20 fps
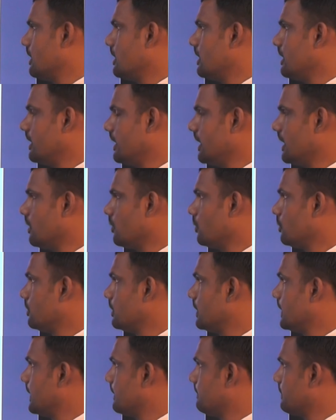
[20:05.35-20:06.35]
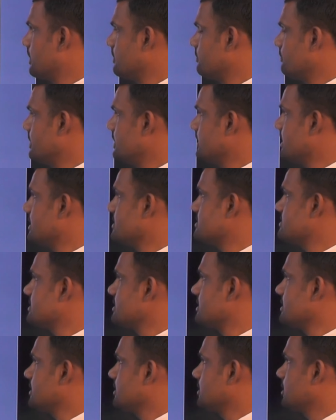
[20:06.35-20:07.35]
Now, but we can
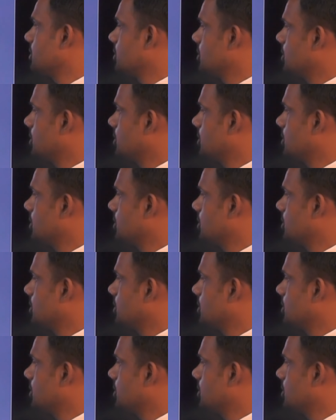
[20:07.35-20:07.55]
see